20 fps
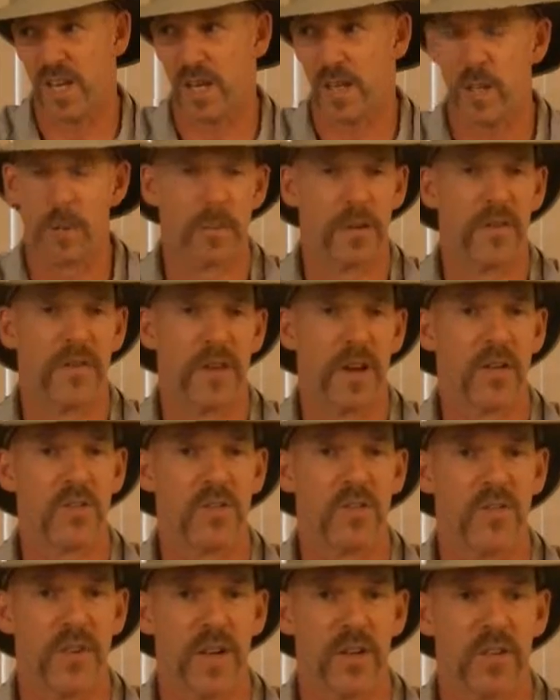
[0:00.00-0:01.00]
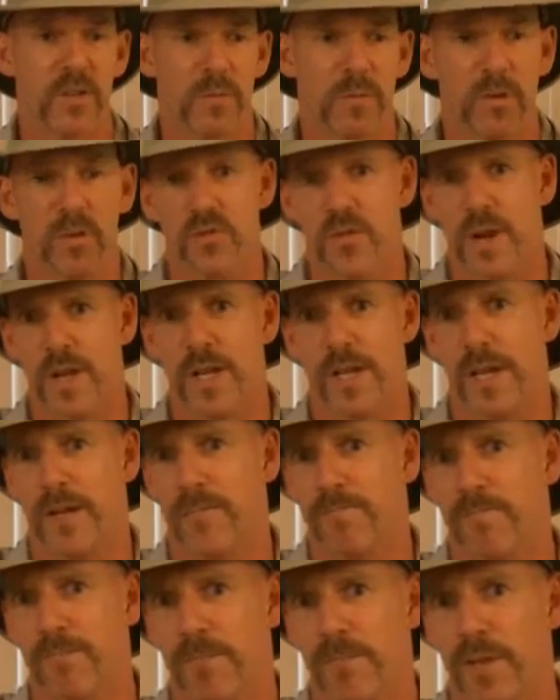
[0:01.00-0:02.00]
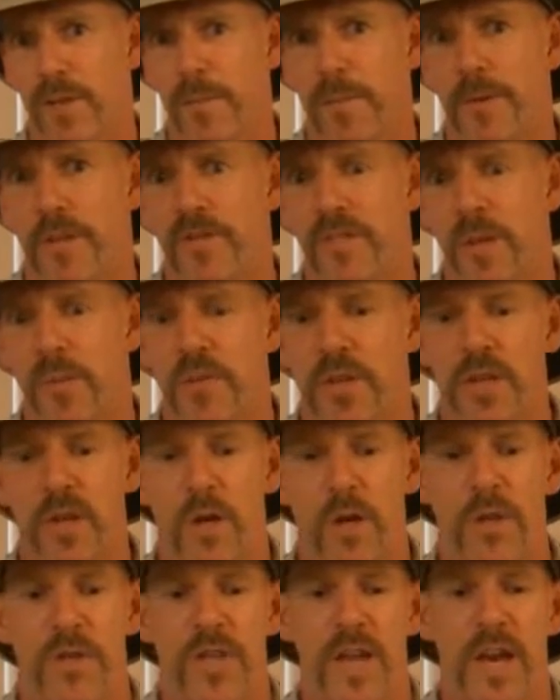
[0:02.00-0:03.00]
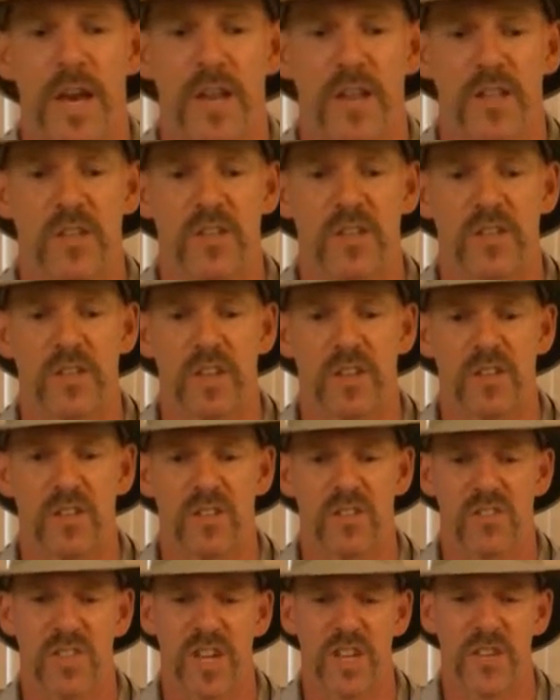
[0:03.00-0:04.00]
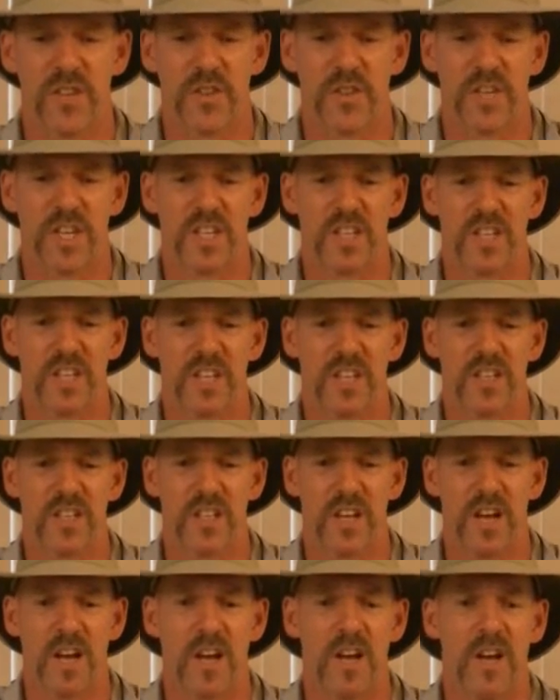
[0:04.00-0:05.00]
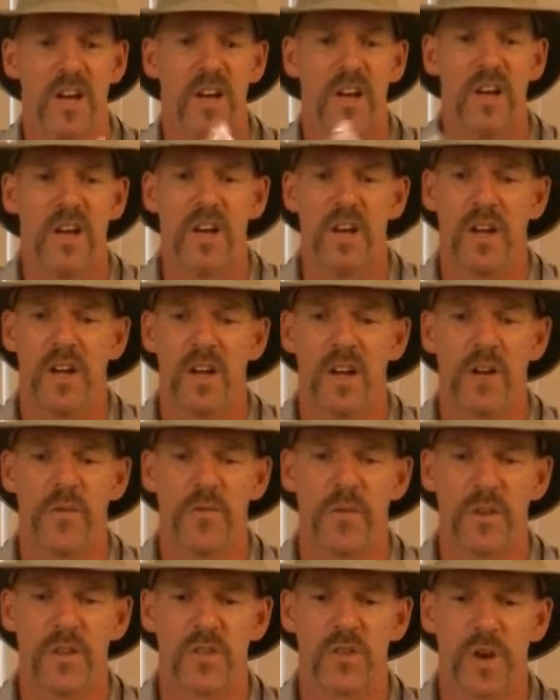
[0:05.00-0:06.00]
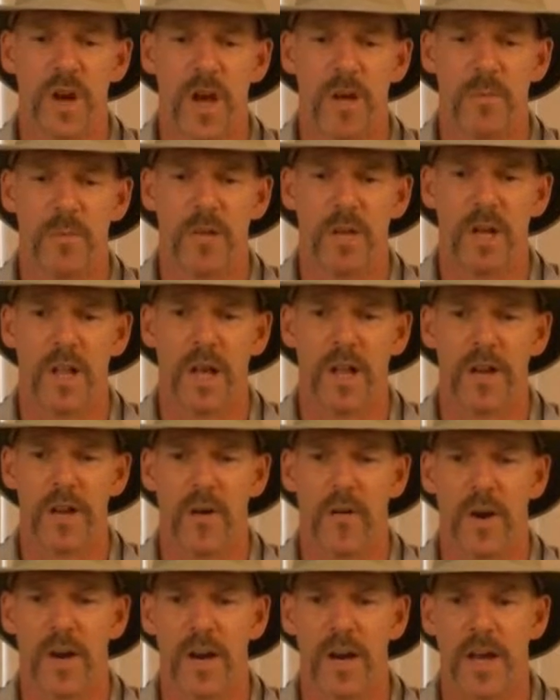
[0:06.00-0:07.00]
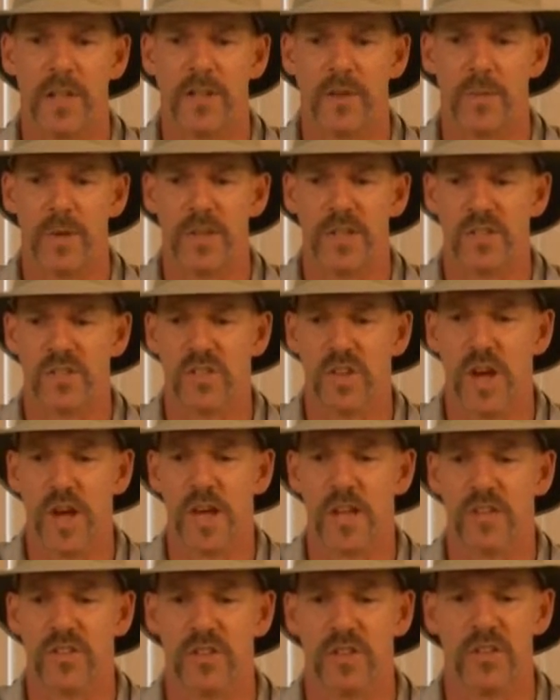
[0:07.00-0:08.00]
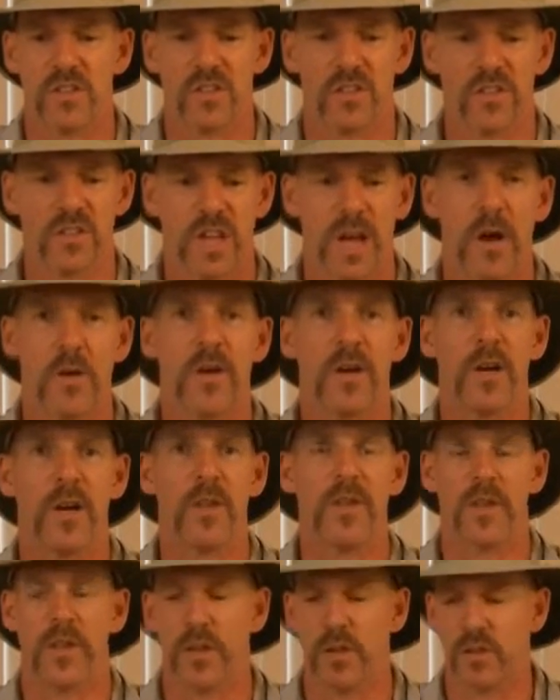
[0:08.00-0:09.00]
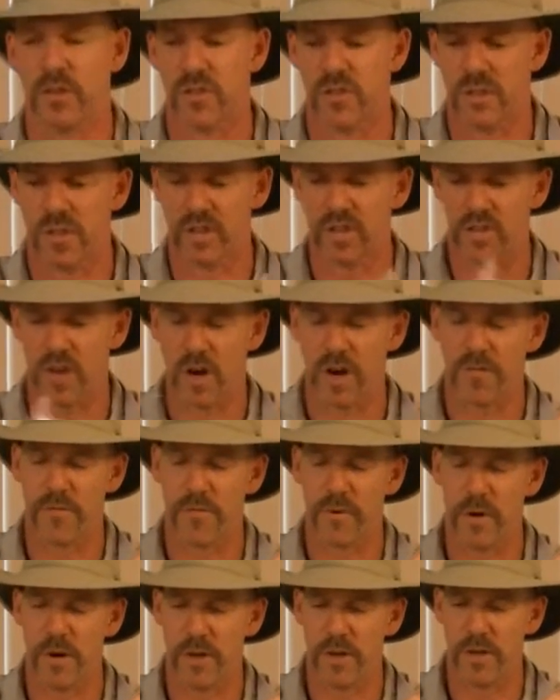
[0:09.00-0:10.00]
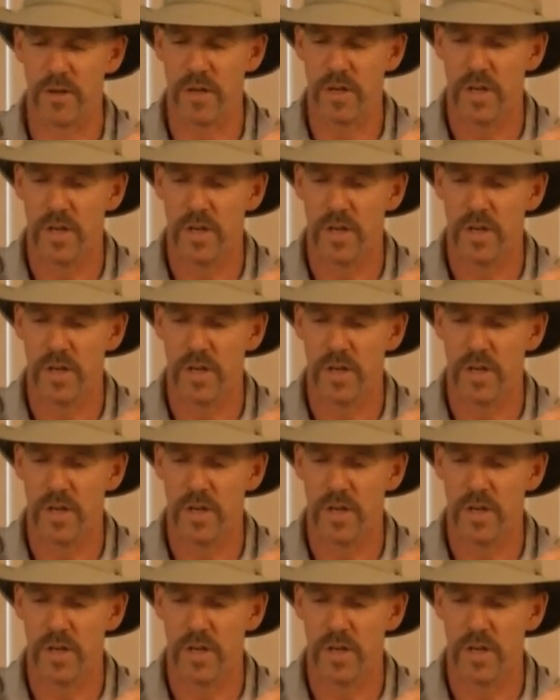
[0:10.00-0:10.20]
little bit of extra vegetable, try to get a little bit of something healthy out of these things, because I don't think that a freeze-dried meal, I don't know, I'd like to read the science on just how healthy those things are for you.